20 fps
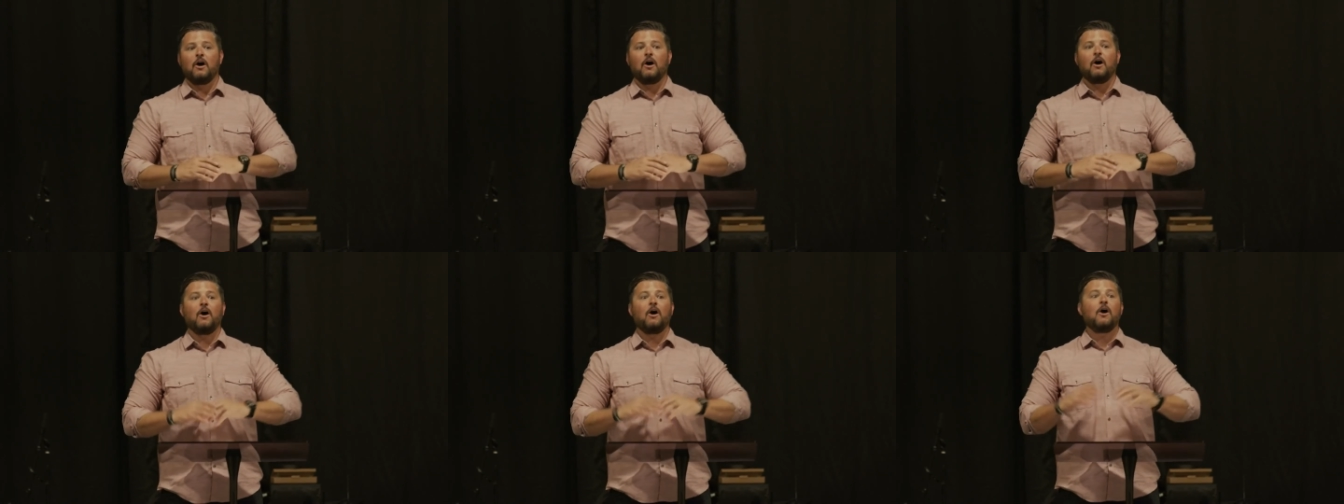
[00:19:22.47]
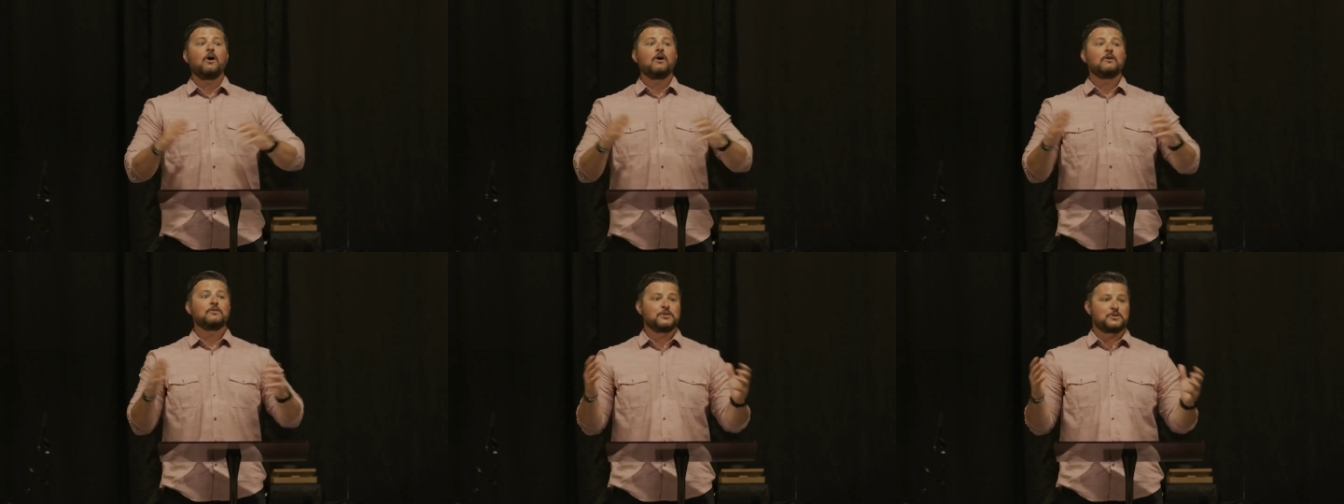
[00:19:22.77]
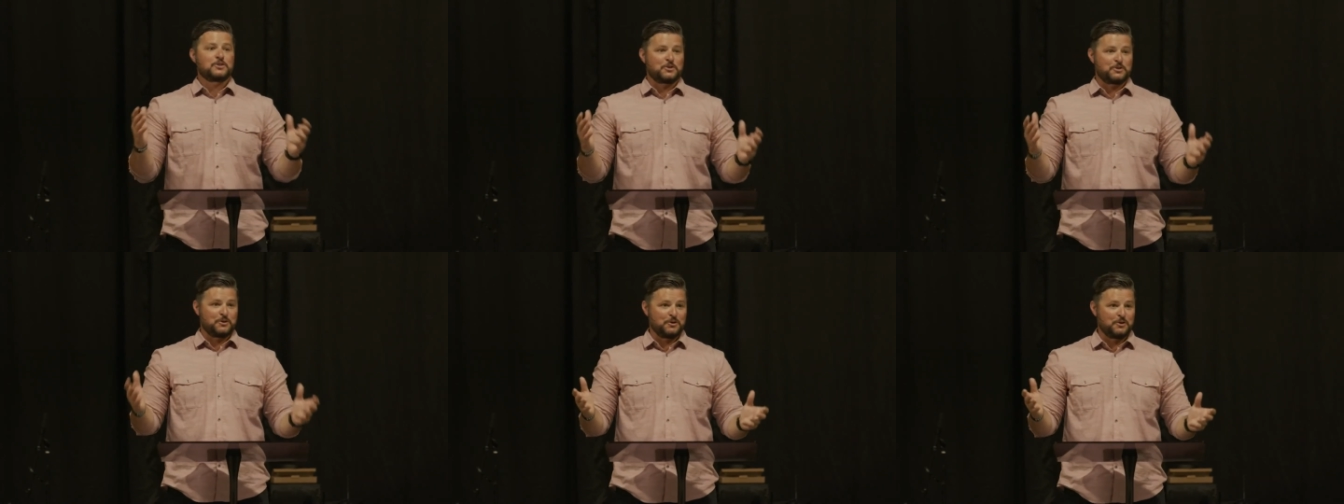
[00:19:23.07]
all
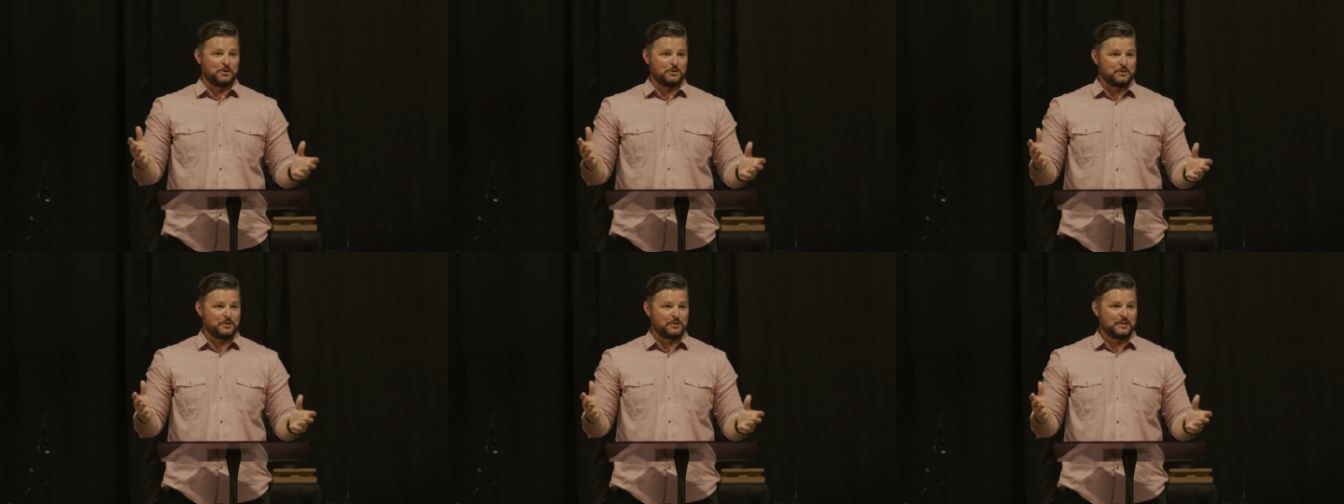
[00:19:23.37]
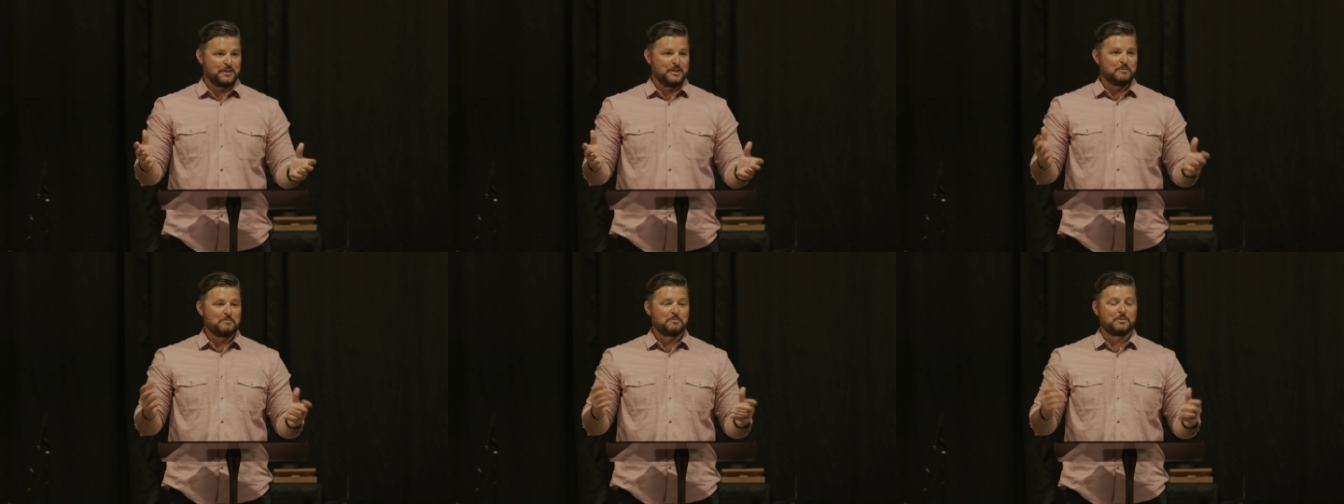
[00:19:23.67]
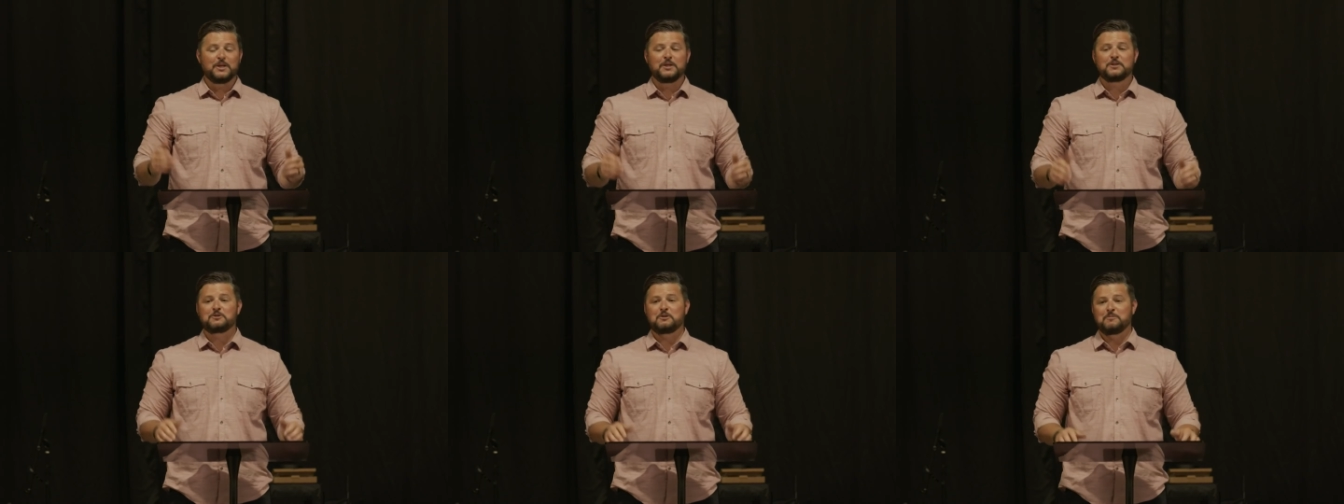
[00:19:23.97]
the truth?
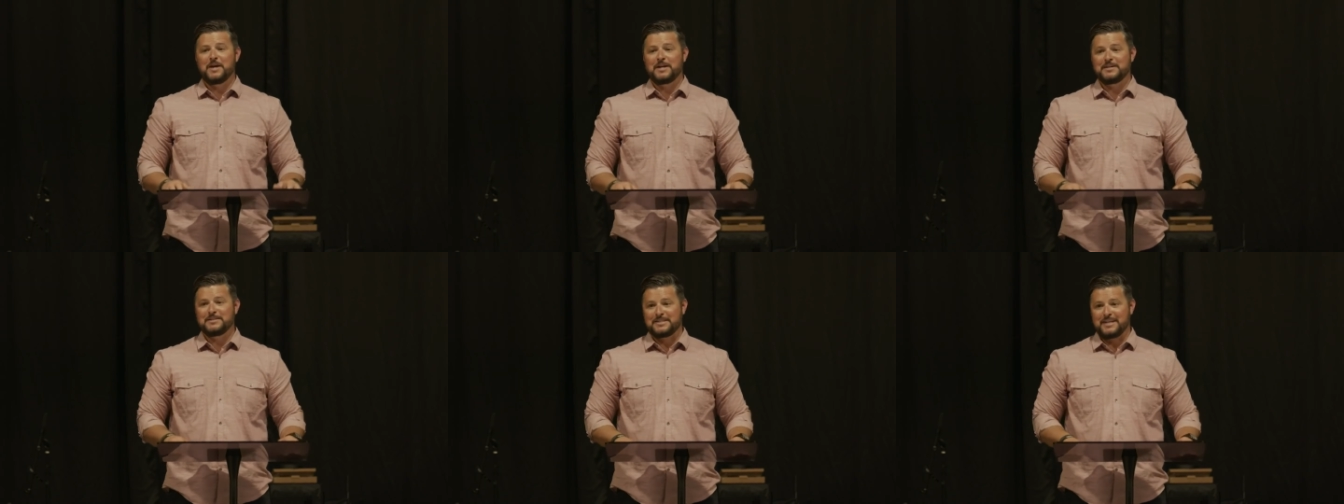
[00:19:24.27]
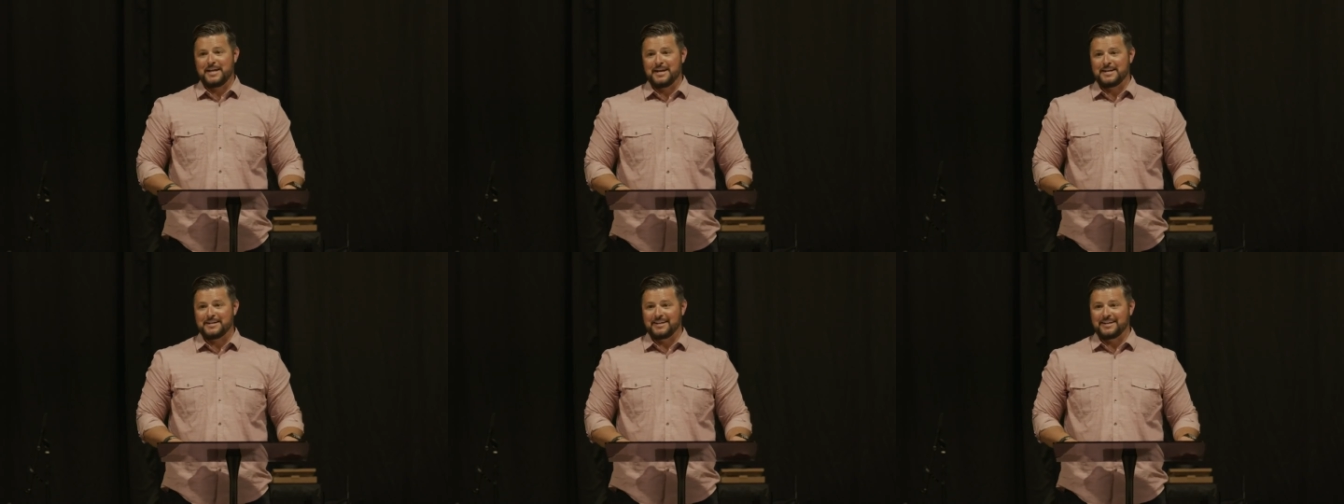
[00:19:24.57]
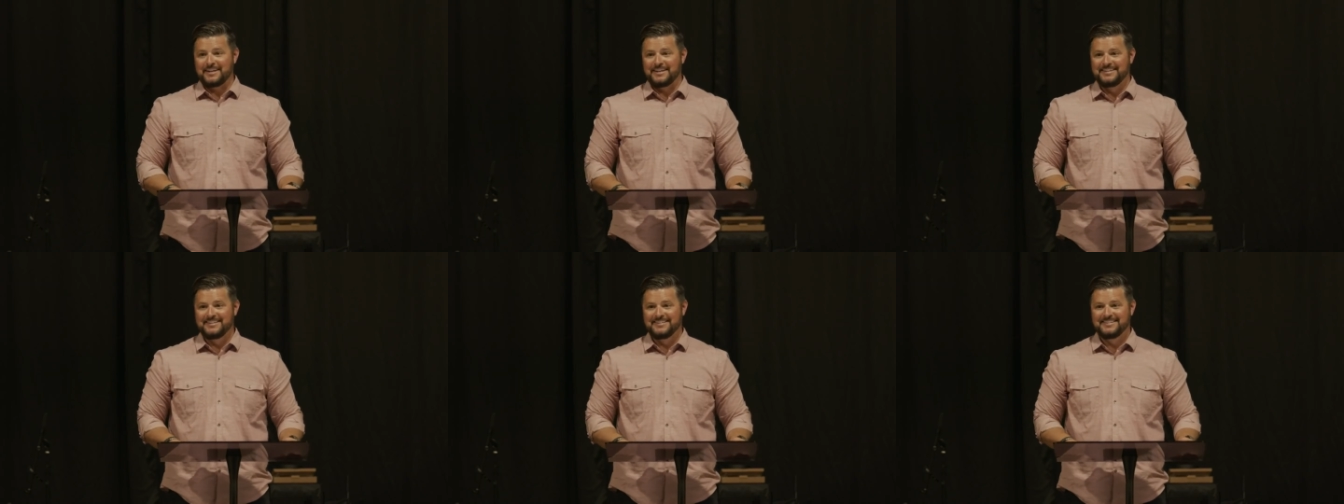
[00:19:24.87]
Please remain
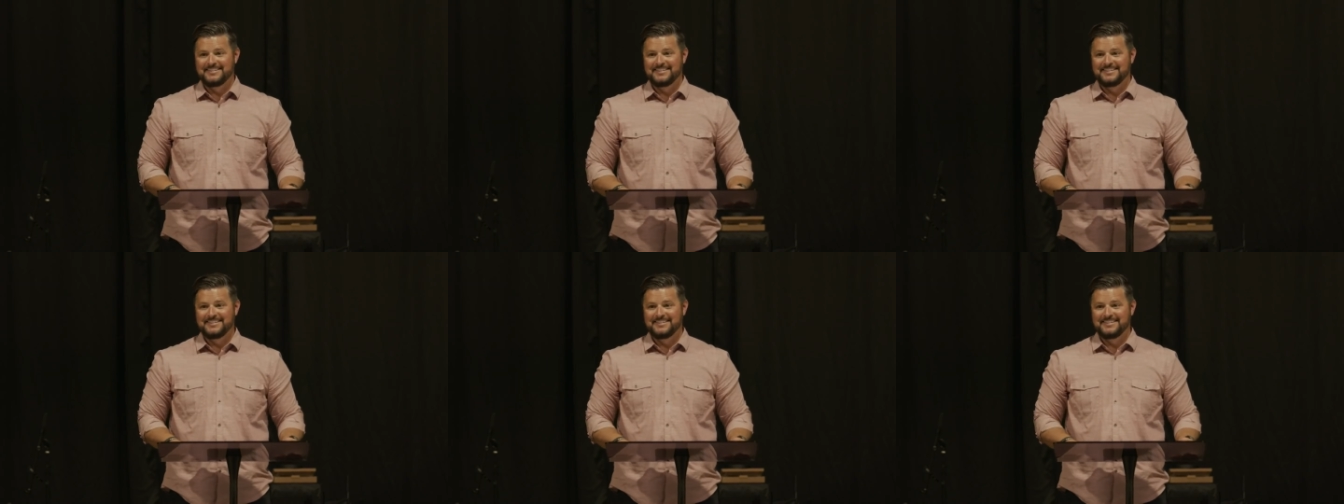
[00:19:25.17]
standing.